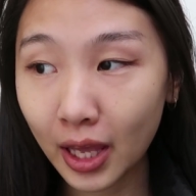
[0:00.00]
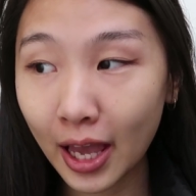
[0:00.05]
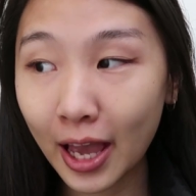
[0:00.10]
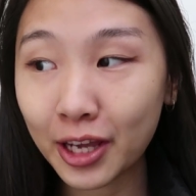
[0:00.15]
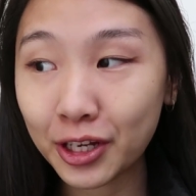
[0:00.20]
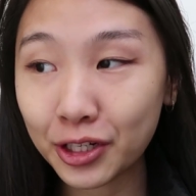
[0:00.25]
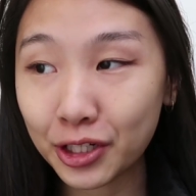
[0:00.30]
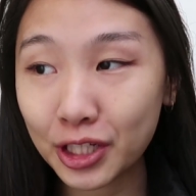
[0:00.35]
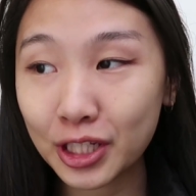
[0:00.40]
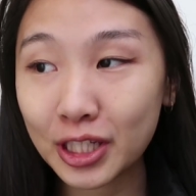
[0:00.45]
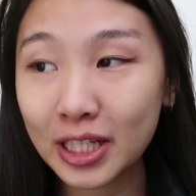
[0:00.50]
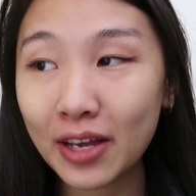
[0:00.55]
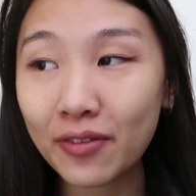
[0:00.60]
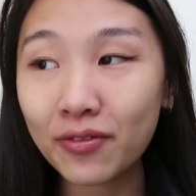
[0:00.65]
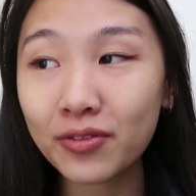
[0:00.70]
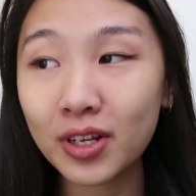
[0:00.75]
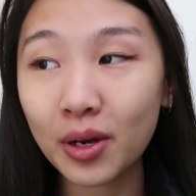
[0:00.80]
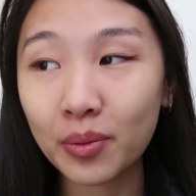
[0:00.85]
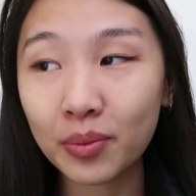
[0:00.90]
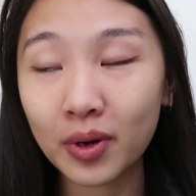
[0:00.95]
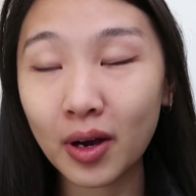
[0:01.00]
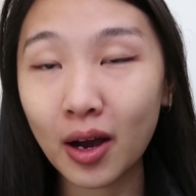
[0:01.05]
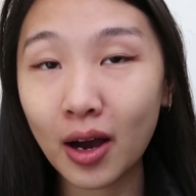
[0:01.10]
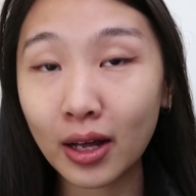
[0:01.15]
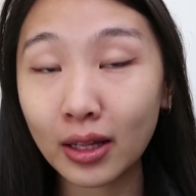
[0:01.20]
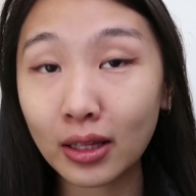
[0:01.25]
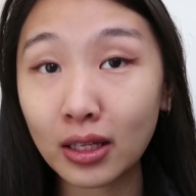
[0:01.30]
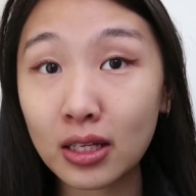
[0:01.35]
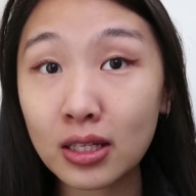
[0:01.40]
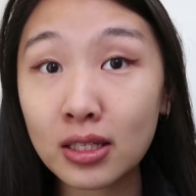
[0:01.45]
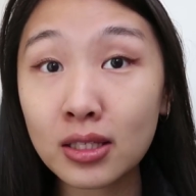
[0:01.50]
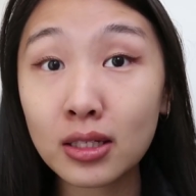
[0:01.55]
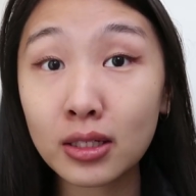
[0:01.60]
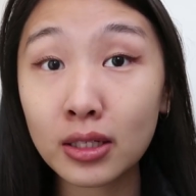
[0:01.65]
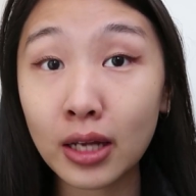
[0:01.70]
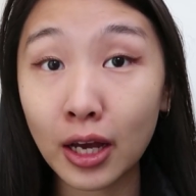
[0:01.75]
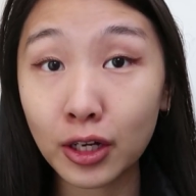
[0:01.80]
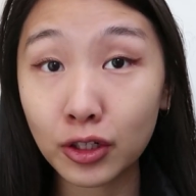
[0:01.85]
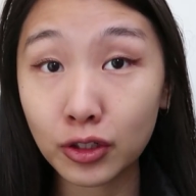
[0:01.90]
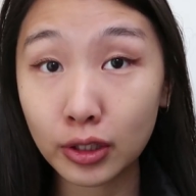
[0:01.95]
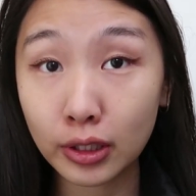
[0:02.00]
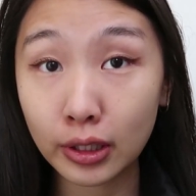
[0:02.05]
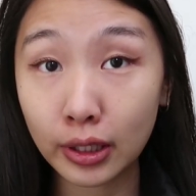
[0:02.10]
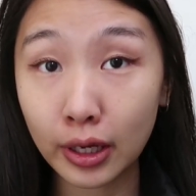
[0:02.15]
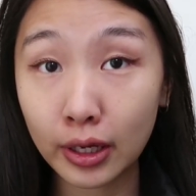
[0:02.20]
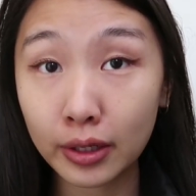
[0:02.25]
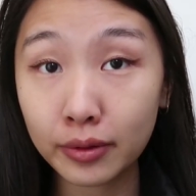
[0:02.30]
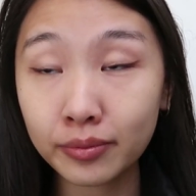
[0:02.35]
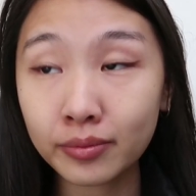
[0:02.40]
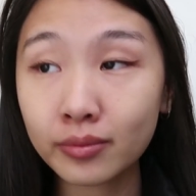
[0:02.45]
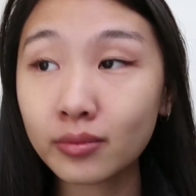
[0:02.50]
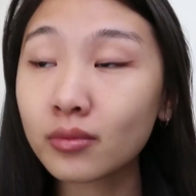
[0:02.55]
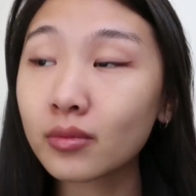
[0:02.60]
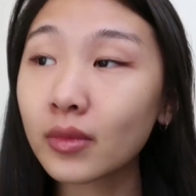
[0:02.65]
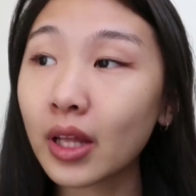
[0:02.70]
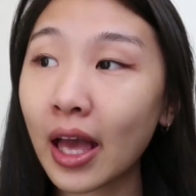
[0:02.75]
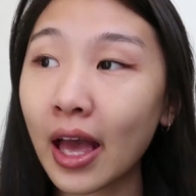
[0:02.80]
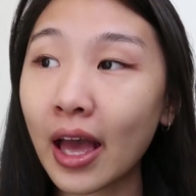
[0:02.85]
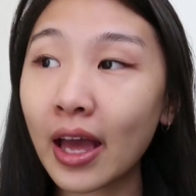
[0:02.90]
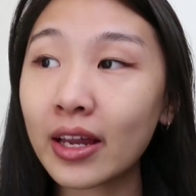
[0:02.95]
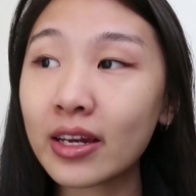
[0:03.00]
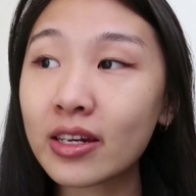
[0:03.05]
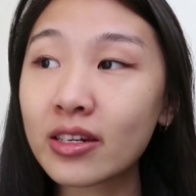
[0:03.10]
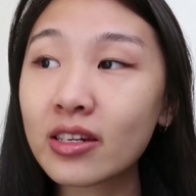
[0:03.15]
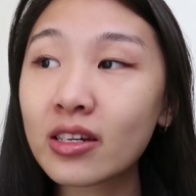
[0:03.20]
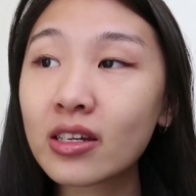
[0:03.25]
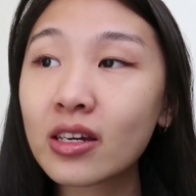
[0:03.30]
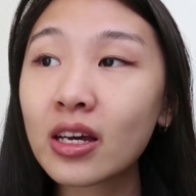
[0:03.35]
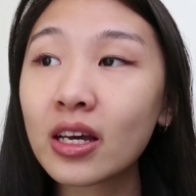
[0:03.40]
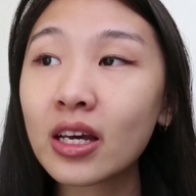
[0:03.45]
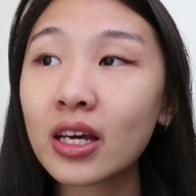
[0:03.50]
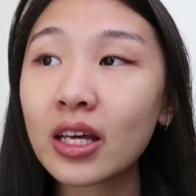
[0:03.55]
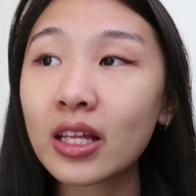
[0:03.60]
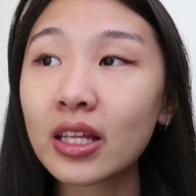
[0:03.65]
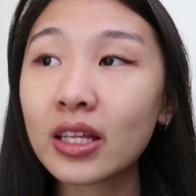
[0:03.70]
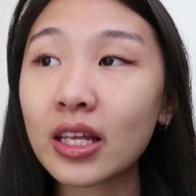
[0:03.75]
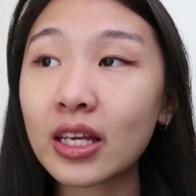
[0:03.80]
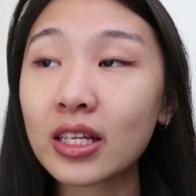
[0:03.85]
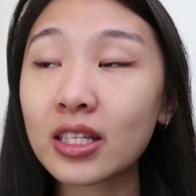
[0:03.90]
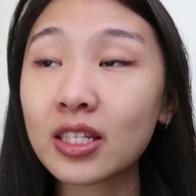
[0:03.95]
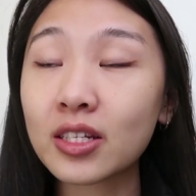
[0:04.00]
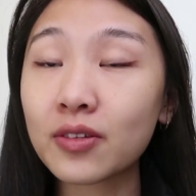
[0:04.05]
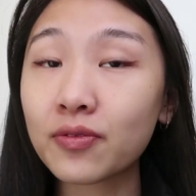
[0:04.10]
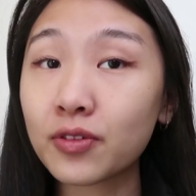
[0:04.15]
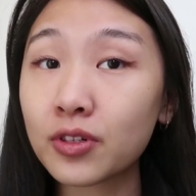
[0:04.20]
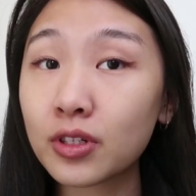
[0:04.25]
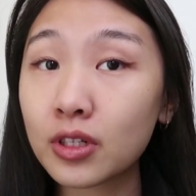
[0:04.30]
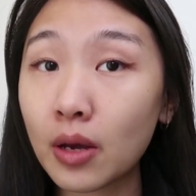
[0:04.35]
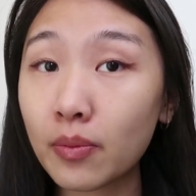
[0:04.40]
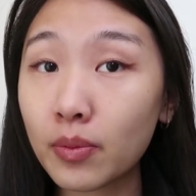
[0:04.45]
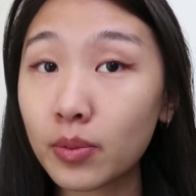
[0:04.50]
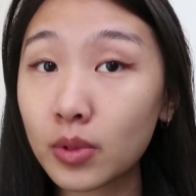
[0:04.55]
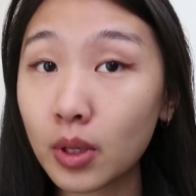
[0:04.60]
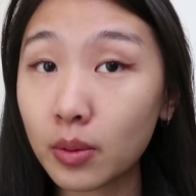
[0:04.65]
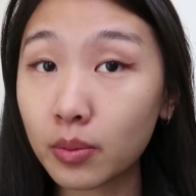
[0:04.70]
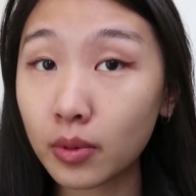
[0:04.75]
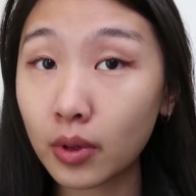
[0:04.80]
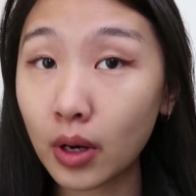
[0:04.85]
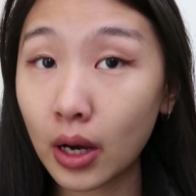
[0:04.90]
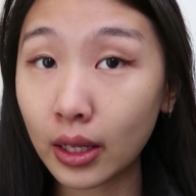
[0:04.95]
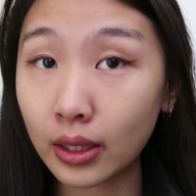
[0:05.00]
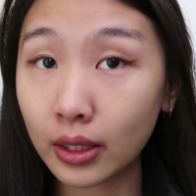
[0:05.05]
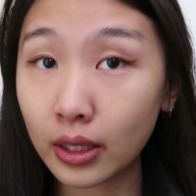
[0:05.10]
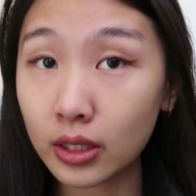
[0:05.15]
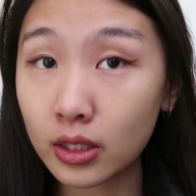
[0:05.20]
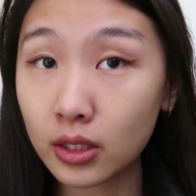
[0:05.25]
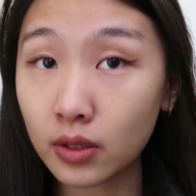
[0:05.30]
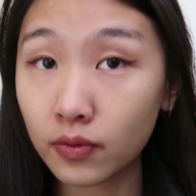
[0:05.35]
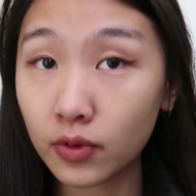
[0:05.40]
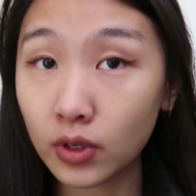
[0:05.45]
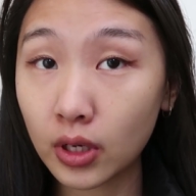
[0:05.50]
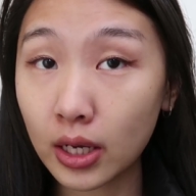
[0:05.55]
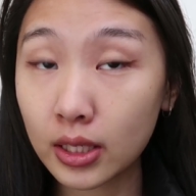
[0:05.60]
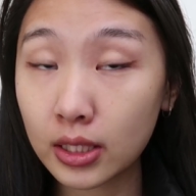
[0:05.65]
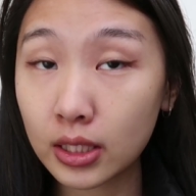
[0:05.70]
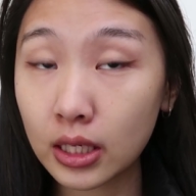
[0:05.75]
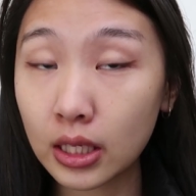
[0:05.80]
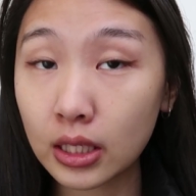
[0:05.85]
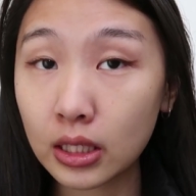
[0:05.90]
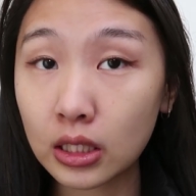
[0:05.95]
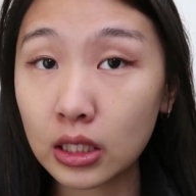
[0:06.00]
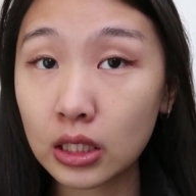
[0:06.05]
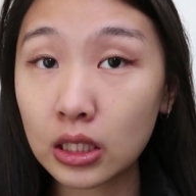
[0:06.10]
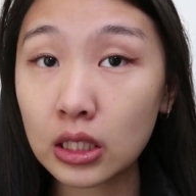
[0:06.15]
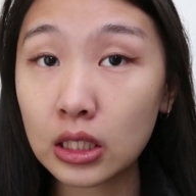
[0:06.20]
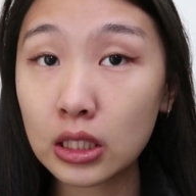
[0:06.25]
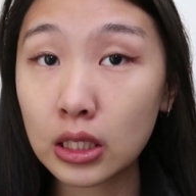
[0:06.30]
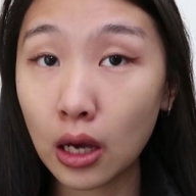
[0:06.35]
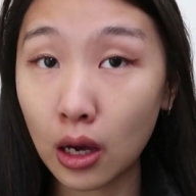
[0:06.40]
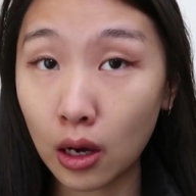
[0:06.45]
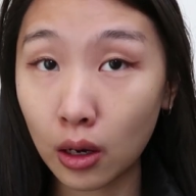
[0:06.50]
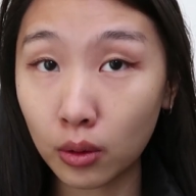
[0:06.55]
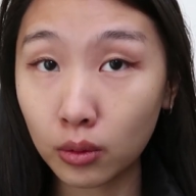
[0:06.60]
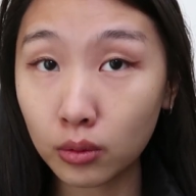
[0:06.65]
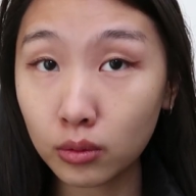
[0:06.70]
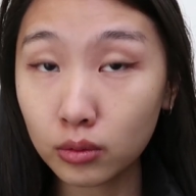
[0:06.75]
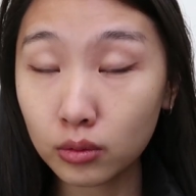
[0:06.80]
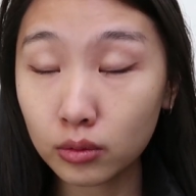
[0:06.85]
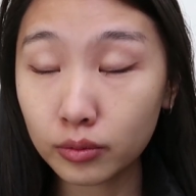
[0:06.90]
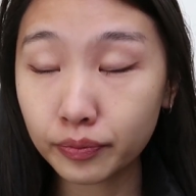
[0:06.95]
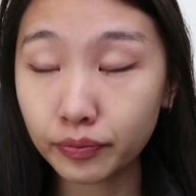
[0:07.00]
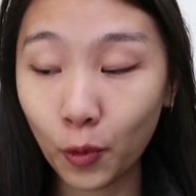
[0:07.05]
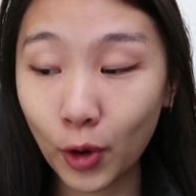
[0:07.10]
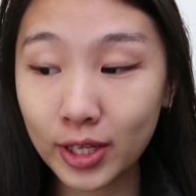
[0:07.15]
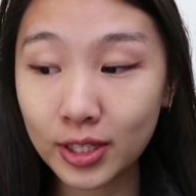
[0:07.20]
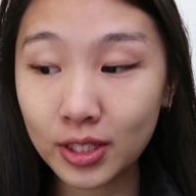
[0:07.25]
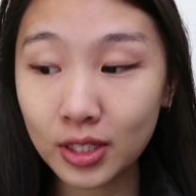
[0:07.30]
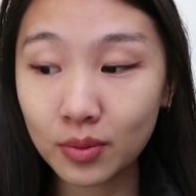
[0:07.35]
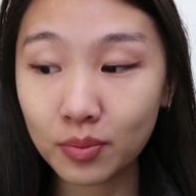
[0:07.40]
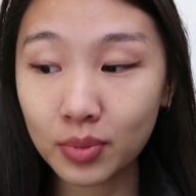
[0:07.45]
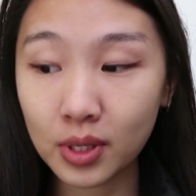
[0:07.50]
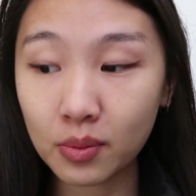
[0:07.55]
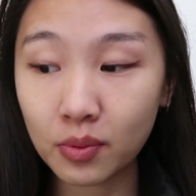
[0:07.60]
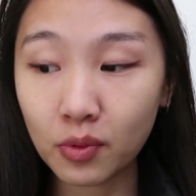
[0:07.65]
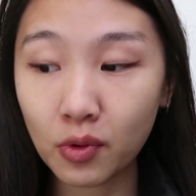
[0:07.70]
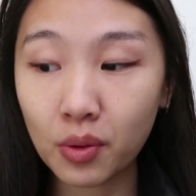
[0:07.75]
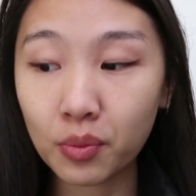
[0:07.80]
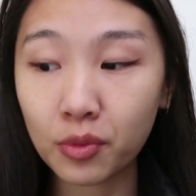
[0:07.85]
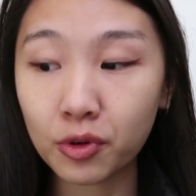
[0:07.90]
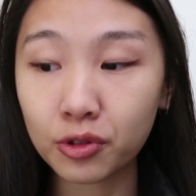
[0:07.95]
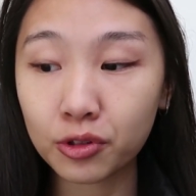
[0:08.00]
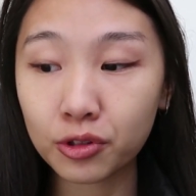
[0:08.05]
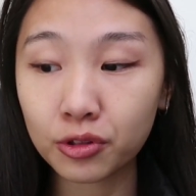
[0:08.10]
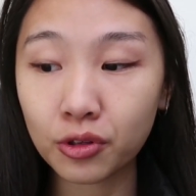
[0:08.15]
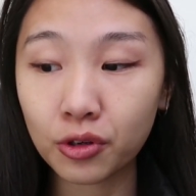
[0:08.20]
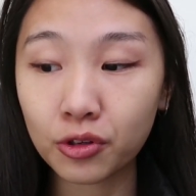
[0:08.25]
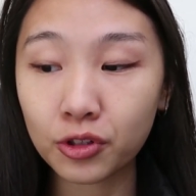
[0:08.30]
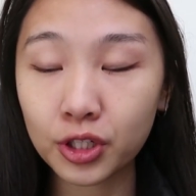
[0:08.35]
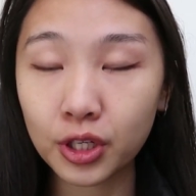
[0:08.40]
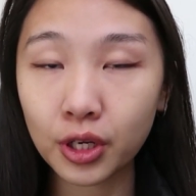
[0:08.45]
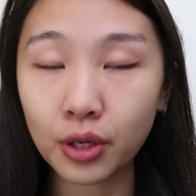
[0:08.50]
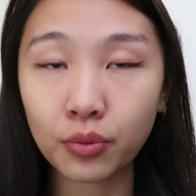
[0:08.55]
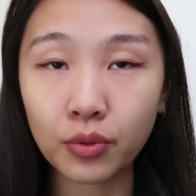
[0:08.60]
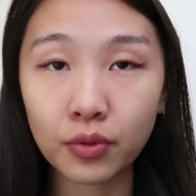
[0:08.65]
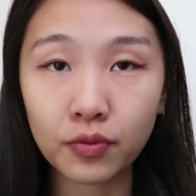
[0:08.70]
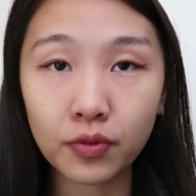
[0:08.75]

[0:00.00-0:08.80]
Asians have double eyelids naturally, and there's different type of double eyelids. If you guys can tell, Western people are more associated